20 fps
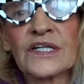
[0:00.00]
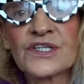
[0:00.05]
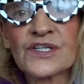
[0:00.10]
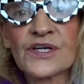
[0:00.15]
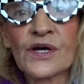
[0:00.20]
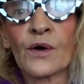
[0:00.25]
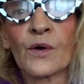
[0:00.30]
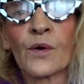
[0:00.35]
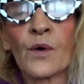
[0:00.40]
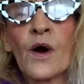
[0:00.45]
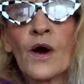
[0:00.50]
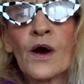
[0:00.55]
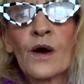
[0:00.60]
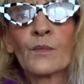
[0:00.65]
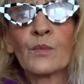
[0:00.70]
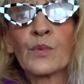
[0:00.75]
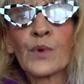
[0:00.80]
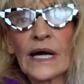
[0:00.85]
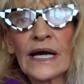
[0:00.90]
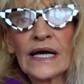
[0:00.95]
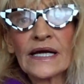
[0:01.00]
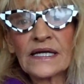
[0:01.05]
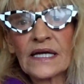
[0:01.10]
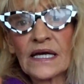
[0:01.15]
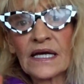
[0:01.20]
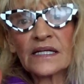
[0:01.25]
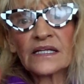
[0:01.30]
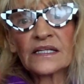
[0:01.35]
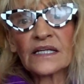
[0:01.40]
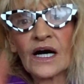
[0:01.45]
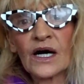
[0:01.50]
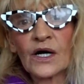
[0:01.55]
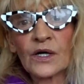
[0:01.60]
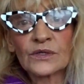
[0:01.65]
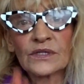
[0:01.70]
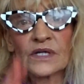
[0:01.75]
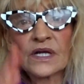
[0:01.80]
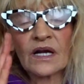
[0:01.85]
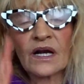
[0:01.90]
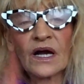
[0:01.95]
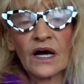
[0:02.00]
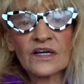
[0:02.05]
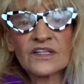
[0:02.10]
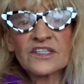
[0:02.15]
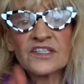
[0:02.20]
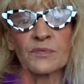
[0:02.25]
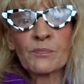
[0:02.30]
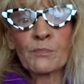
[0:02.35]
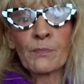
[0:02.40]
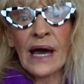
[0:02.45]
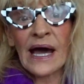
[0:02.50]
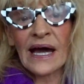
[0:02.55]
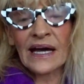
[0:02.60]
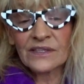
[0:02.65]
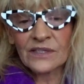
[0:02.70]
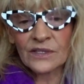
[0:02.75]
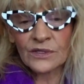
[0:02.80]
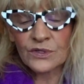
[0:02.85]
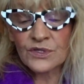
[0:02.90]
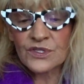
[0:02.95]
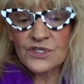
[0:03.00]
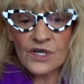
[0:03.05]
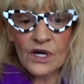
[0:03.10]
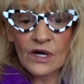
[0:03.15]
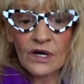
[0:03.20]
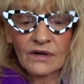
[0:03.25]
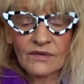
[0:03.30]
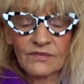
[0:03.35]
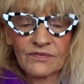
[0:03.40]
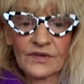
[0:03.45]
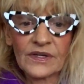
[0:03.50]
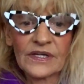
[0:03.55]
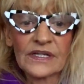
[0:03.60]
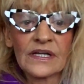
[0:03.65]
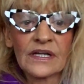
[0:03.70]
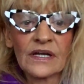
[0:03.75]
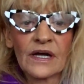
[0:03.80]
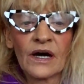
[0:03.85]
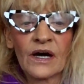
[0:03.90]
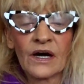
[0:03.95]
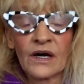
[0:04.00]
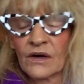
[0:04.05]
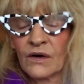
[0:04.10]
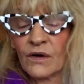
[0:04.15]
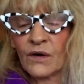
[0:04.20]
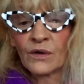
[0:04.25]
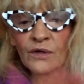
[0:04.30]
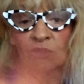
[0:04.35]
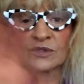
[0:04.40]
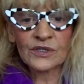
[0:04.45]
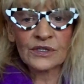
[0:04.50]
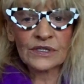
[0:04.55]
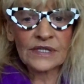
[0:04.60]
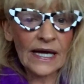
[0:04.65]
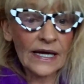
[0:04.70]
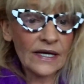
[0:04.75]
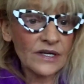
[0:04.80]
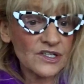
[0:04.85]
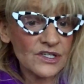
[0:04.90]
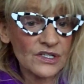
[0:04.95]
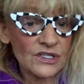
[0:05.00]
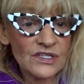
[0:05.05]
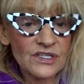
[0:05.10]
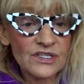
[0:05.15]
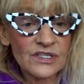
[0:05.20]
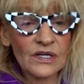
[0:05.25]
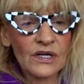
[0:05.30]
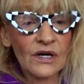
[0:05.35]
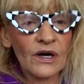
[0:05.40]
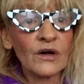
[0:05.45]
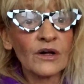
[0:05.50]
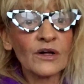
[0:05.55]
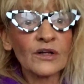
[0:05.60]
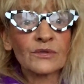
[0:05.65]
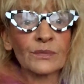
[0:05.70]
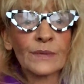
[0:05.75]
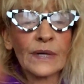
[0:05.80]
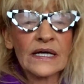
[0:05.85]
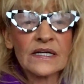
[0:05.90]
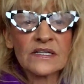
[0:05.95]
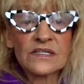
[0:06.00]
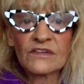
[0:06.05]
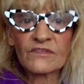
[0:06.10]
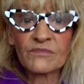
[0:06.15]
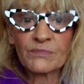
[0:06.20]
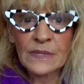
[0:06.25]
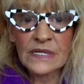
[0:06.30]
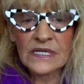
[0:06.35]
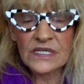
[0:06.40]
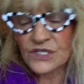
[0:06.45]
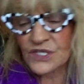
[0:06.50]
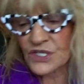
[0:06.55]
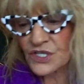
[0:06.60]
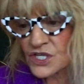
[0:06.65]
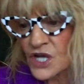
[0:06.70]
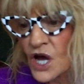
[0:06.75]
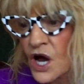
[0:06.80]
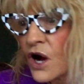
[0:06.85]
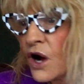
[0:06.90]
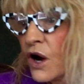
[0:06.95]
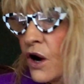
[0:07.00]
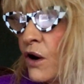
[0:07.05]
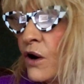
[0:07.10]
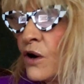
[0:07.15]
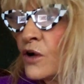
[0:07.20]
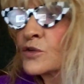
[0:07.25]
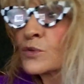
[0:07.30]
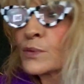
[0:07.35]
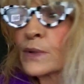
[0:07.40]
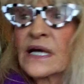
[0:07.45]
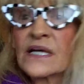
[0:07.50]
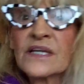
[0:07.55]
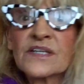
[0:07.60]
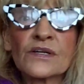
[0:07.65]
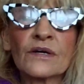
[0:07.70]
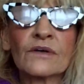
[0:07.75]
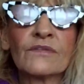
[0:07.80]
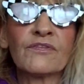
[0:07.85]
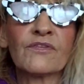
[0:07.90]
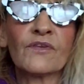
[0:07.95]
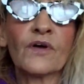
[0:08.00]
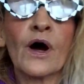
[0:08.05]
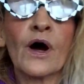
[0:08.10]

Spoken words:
So breaking down the lost patterns of old connections, old ways of business, old ways of